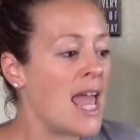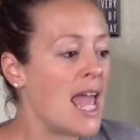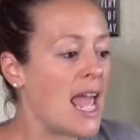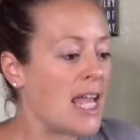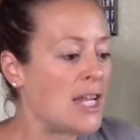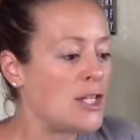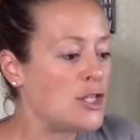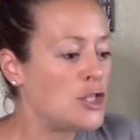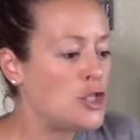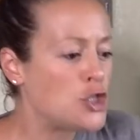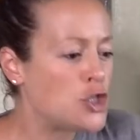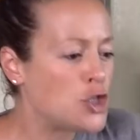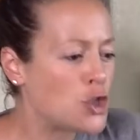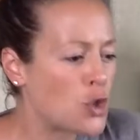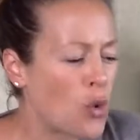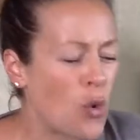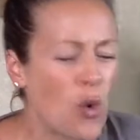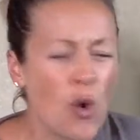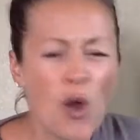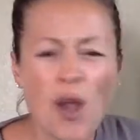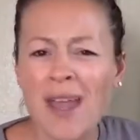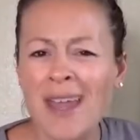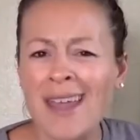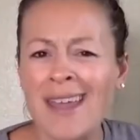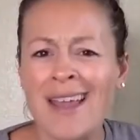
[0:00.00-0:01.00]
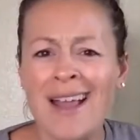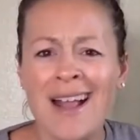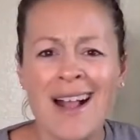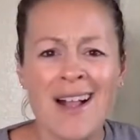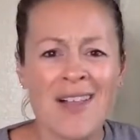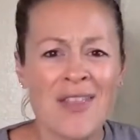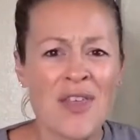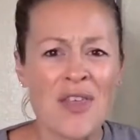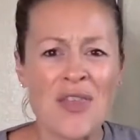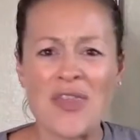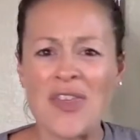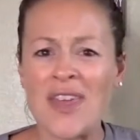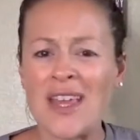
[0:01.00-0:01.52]
enjoy
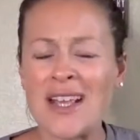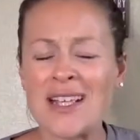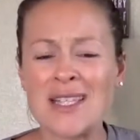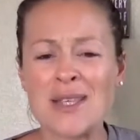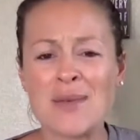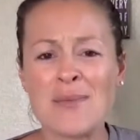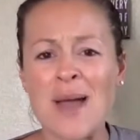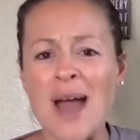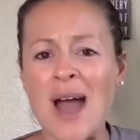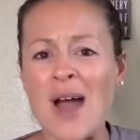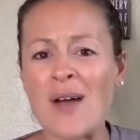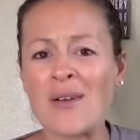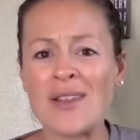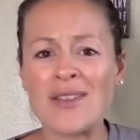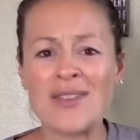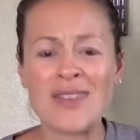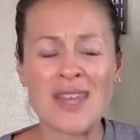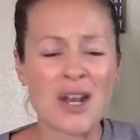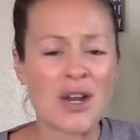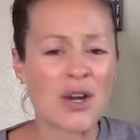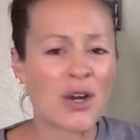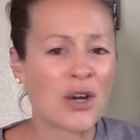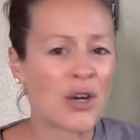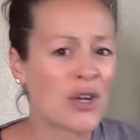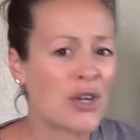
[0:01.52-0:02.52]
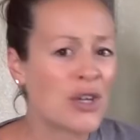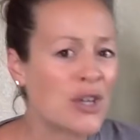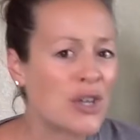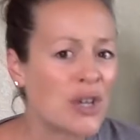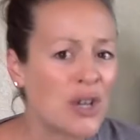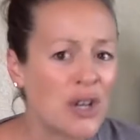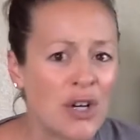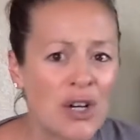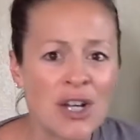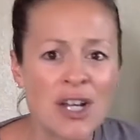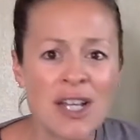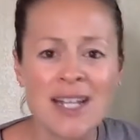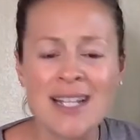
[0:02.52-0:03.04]
the things about it that are
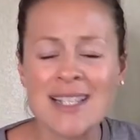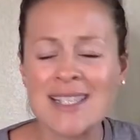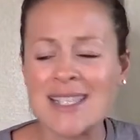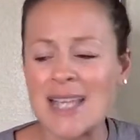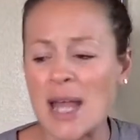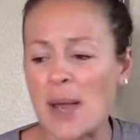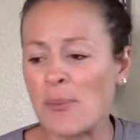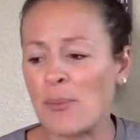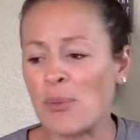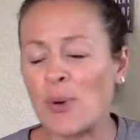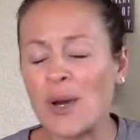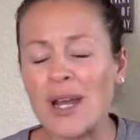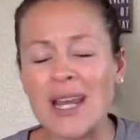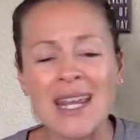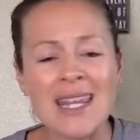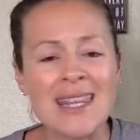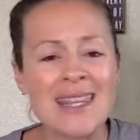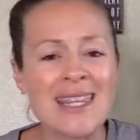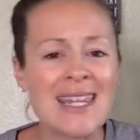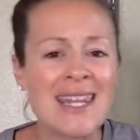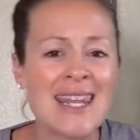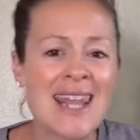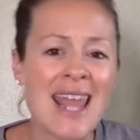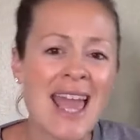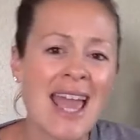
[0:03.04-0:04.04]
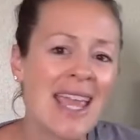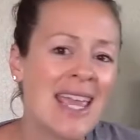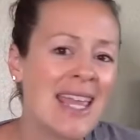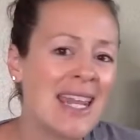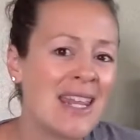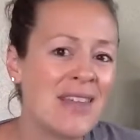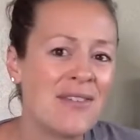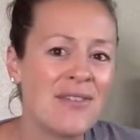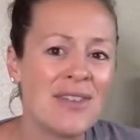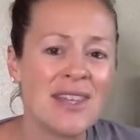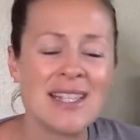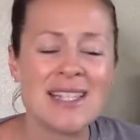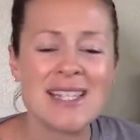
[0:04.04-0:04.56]
good and stop bringing the
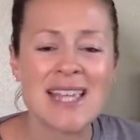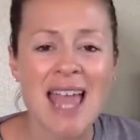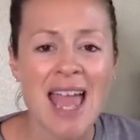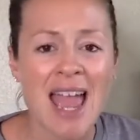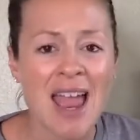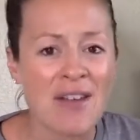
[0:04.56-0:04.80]
negative into